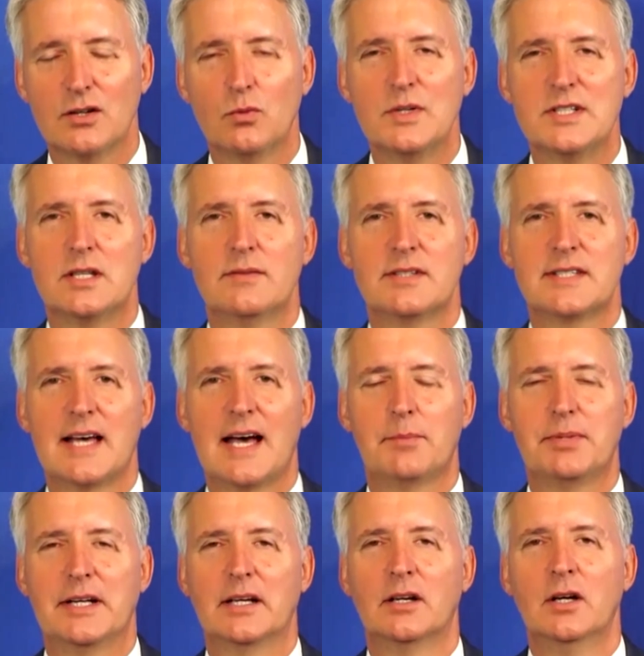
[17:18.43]
We see this
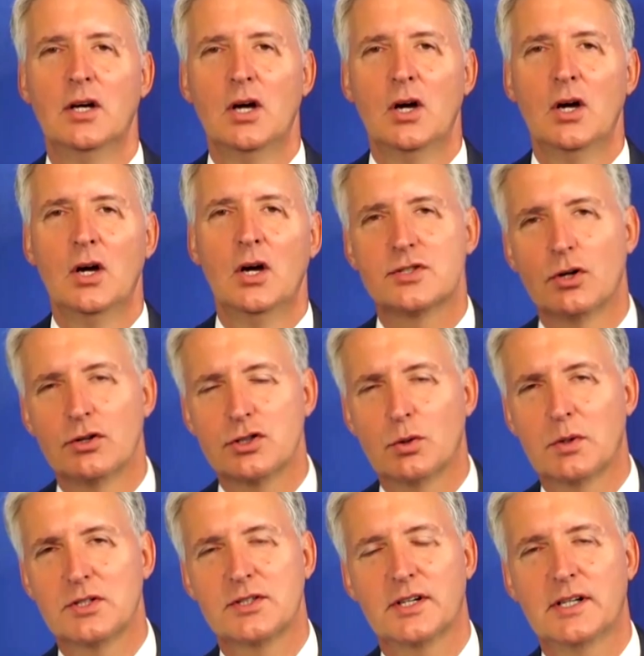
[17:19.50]
happening, where social
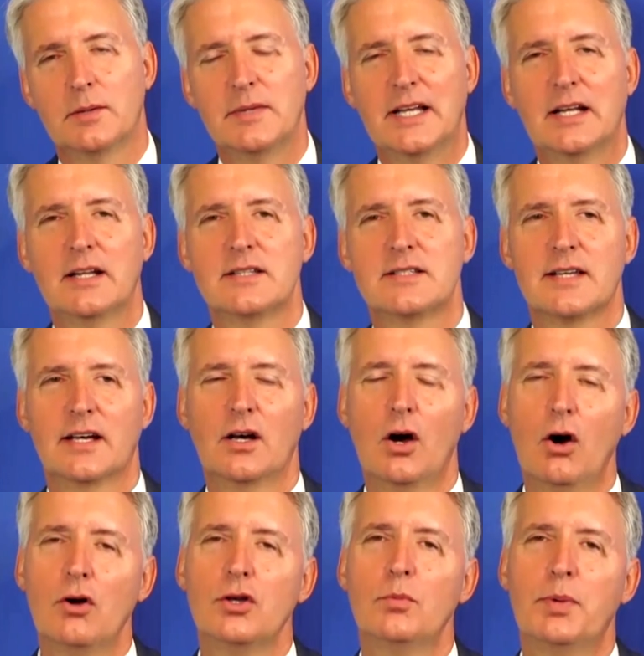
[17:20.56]
workers are coming in and saying,
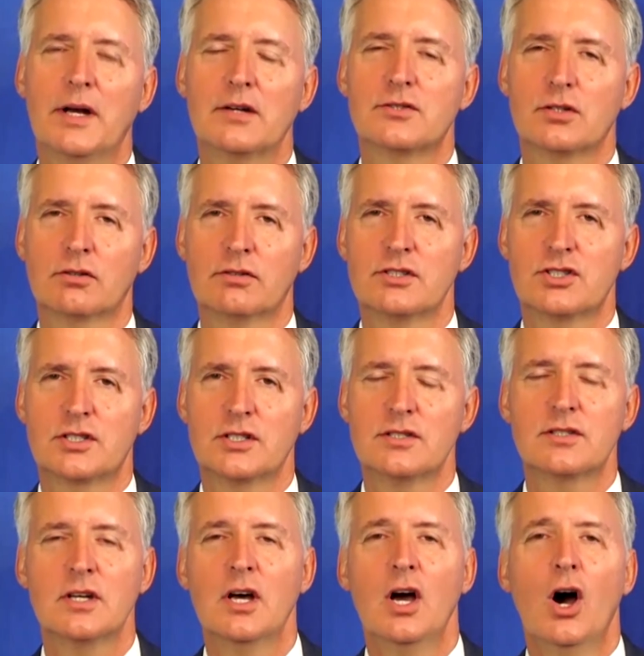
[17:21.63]
oh, you parents are Christians?